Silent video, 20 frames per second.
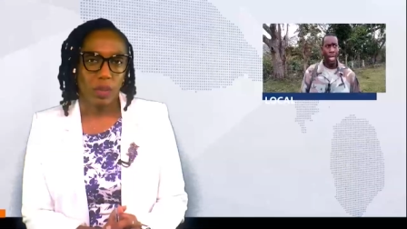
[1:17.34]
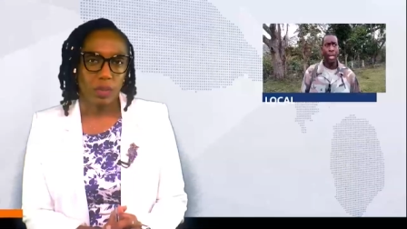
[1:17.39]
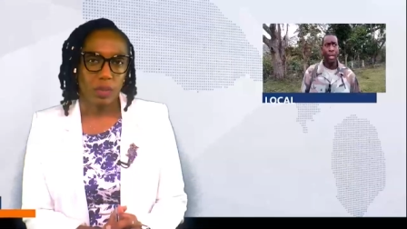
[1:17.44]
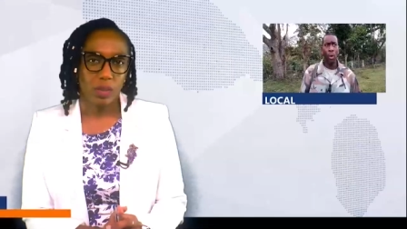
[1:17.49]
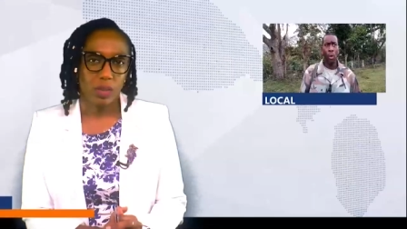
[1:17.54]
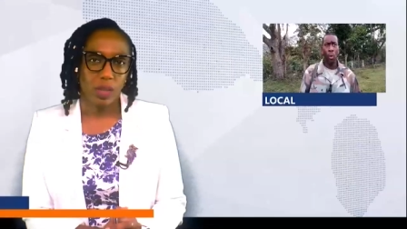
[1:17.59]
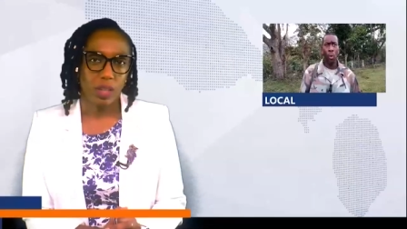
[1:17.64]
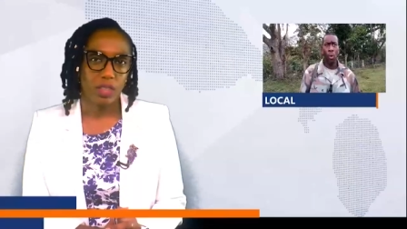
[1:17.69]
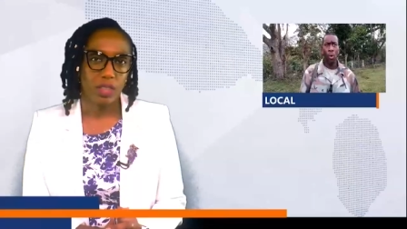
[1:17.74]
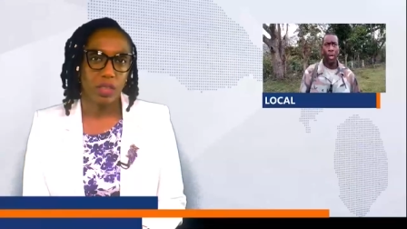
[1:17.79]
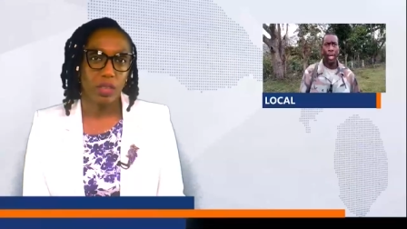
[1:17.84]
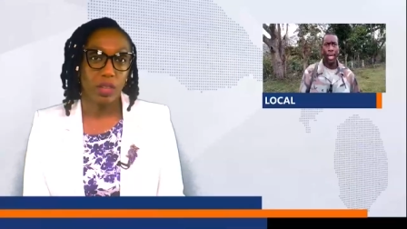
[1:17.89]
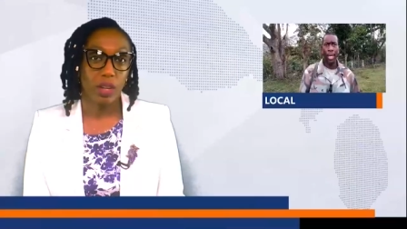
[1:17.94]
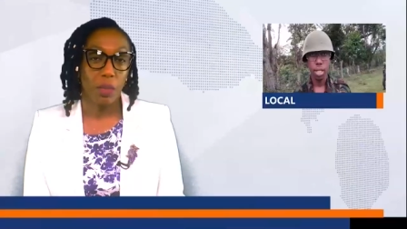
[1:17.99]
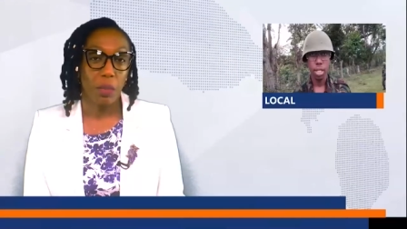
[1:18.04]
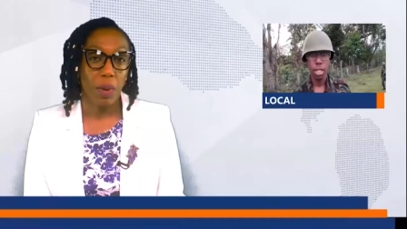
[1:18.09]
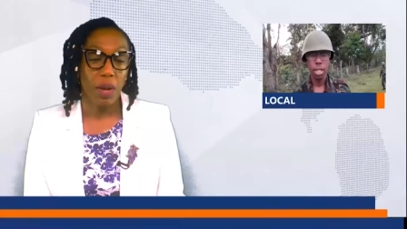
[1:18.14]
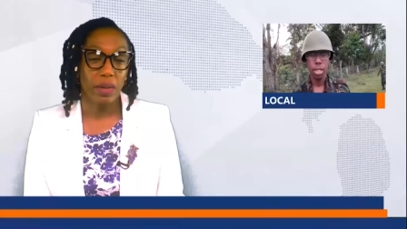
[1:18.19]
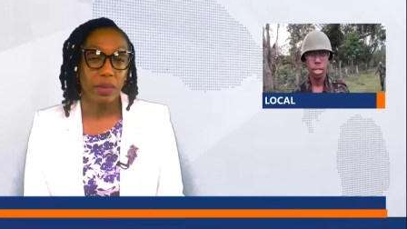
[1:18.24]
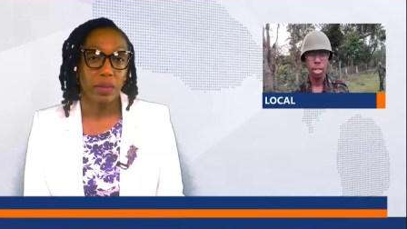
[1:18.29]
Section
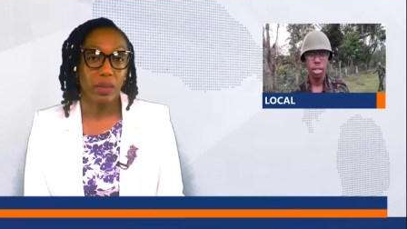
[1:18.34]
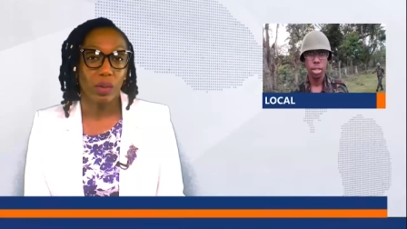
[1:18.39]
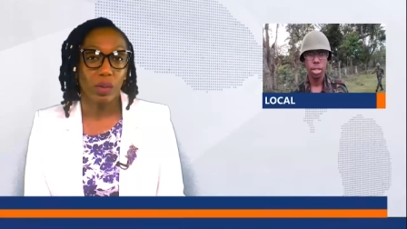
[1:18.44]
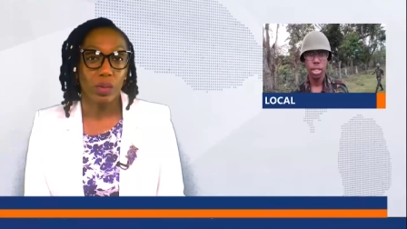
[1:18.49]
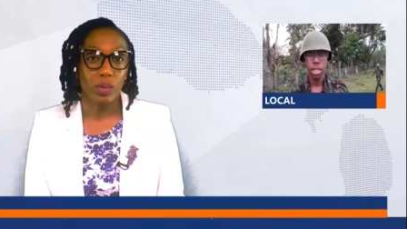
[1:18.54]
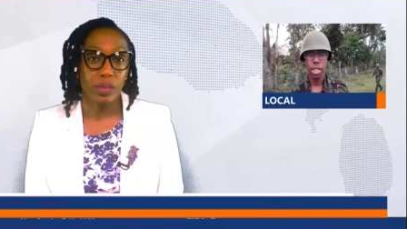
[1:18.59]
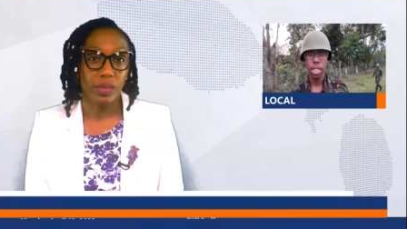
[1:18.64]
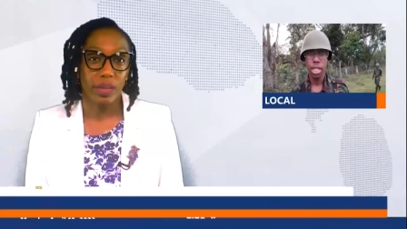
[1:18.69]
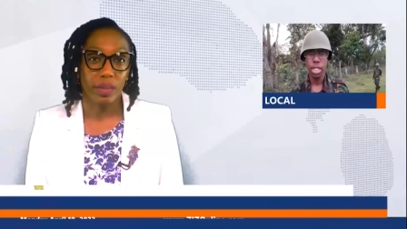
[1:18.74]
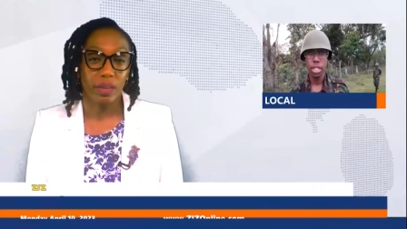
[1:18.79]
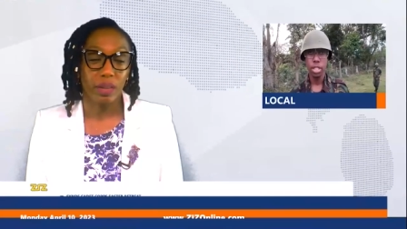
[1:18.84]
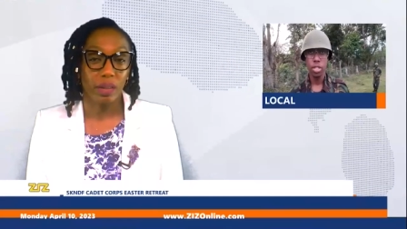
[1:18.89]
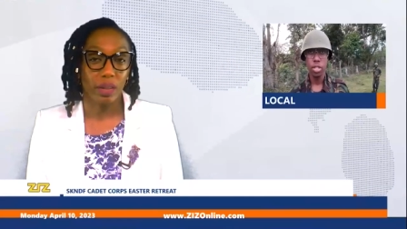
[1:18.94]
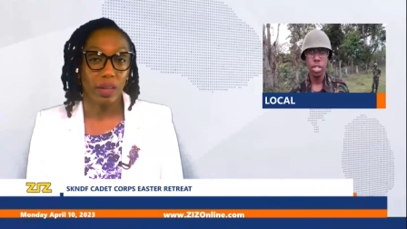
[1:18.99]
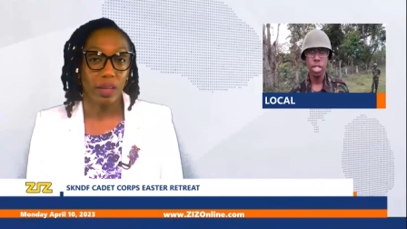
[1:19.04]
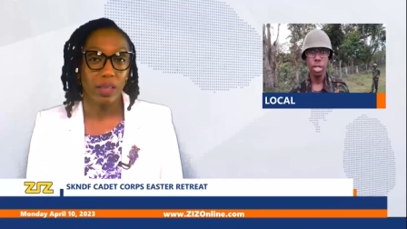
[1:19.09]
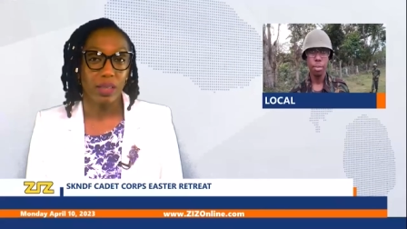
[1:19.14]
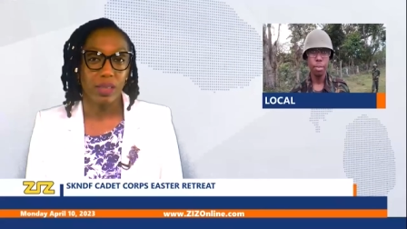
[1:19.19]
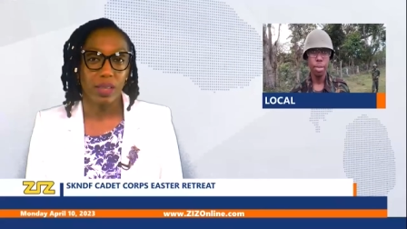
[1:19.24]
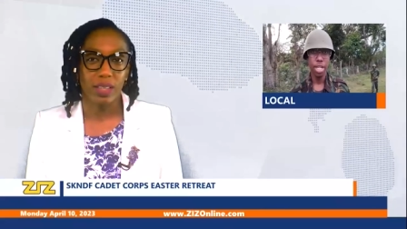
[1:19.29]
Commander Ozan
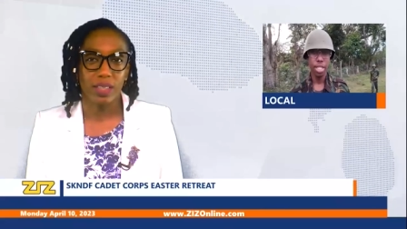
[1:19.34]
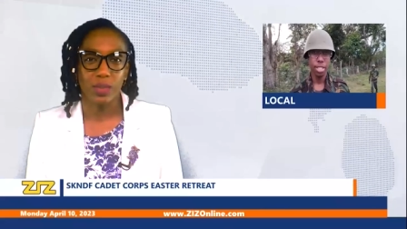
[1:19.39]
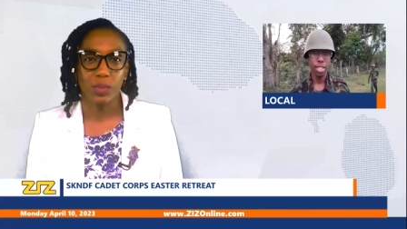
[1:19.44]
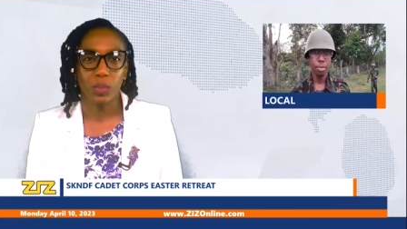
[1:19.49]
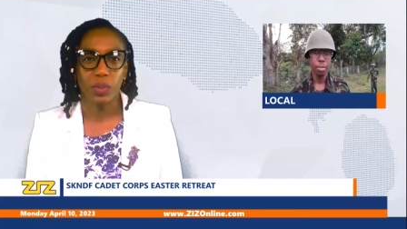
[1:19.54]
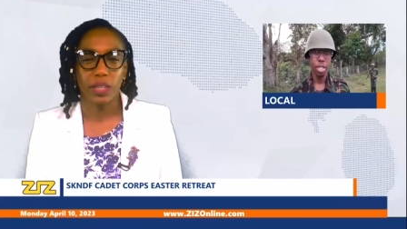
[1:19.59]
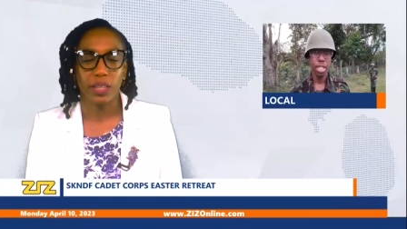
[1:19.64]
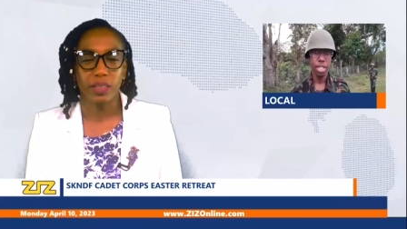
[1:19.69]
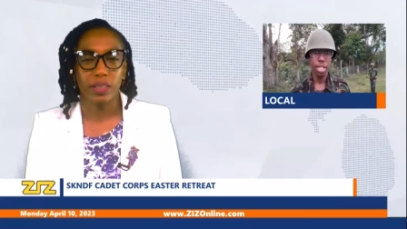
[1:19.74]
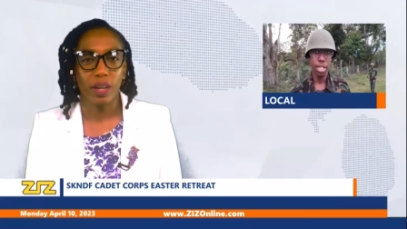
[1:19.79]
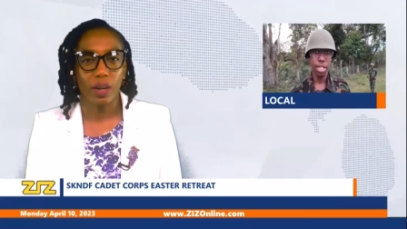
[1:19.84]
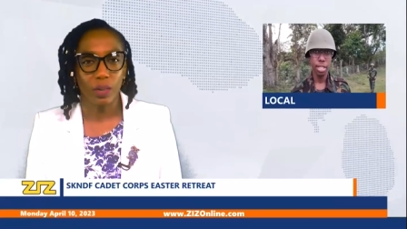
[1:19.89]
Huggins explained